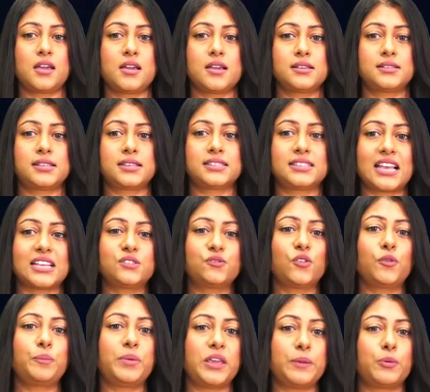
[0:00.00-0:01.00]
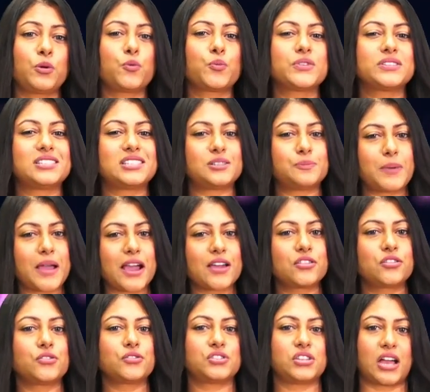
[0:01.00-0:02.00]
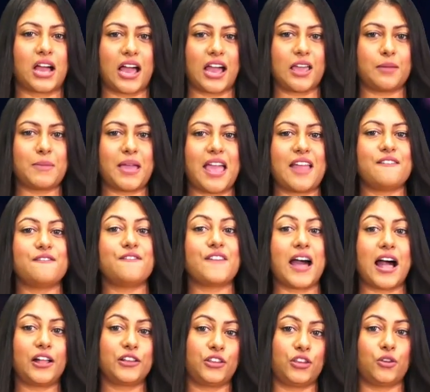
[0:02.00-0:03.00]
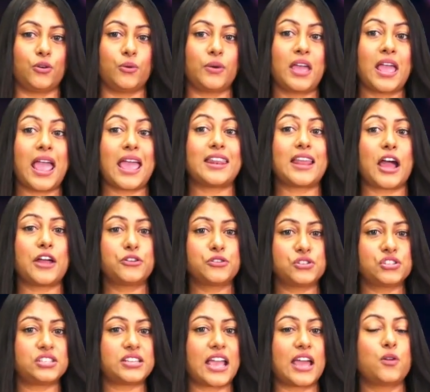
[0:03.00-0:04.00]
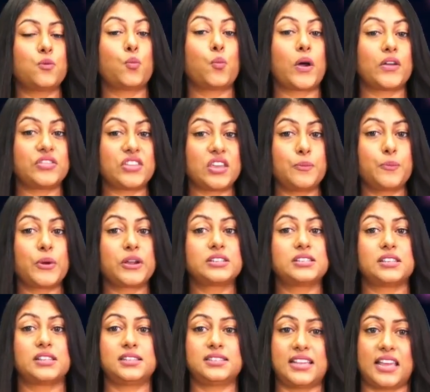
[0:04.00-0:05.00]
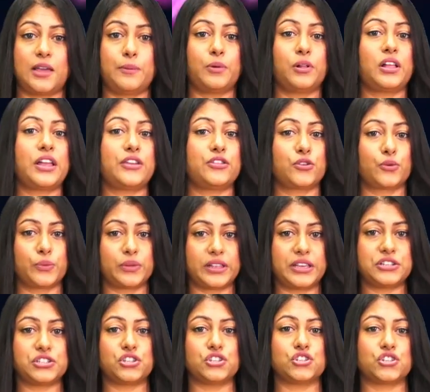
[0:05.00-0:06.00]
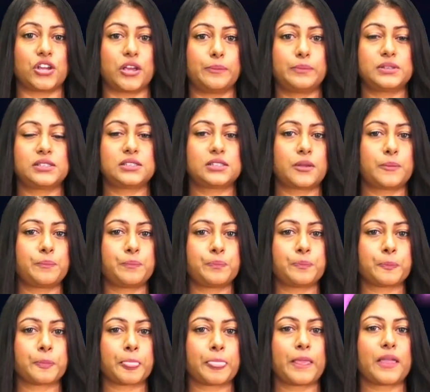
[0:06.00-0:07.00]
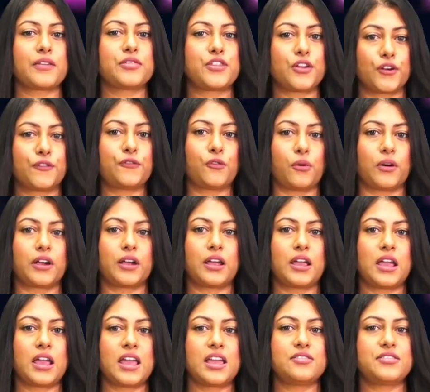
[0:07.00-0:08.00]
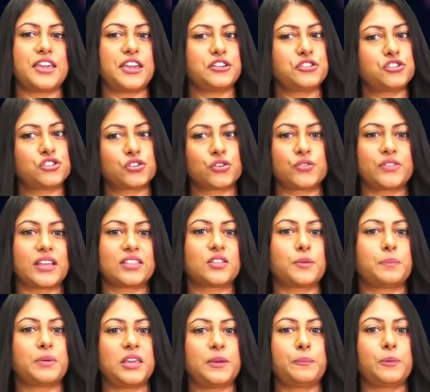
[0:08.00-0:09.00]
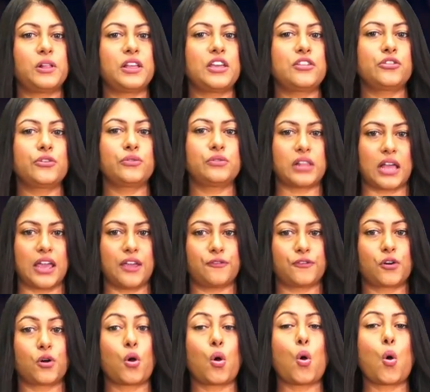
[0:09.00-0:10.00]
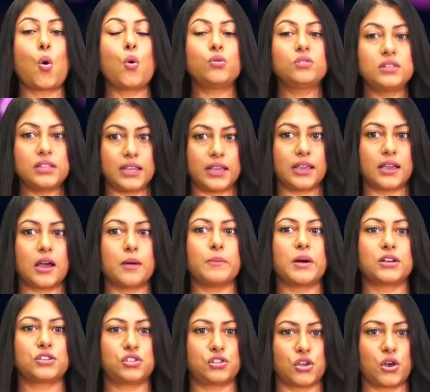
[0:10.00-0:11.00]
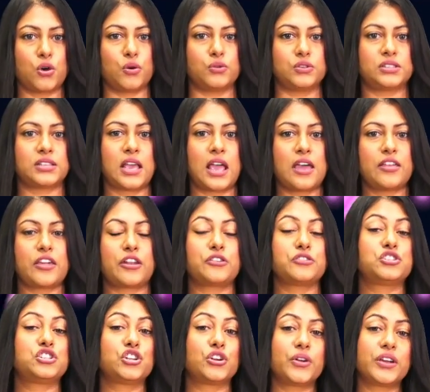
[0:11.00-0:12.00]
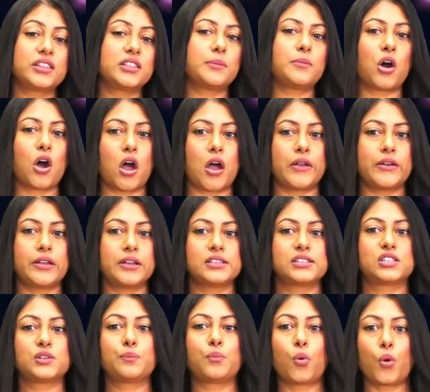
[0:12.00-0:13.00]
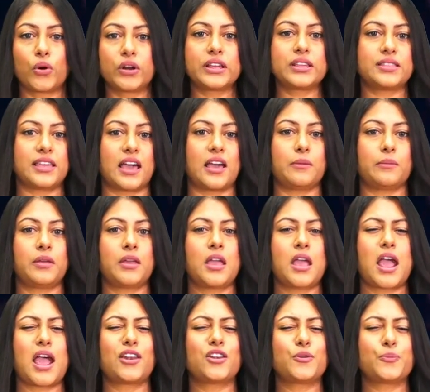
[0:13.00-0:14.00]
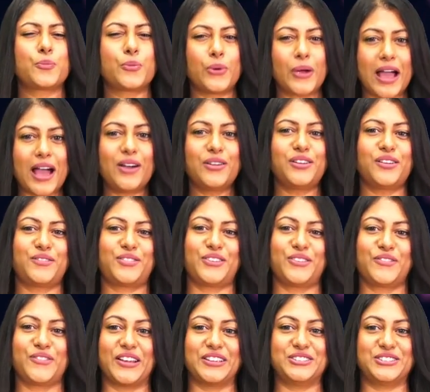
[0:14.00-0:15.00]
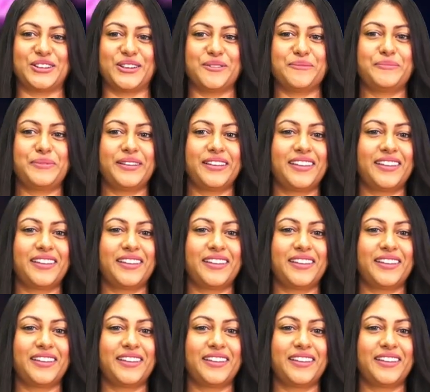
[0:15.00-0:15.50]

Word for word: Successful people respect their time and value and understand what they bring to the table in their relationships. Therefore, they ensure that the people in their life are only amongst those that are cheering them on, supporting them, and are proud of their friendship.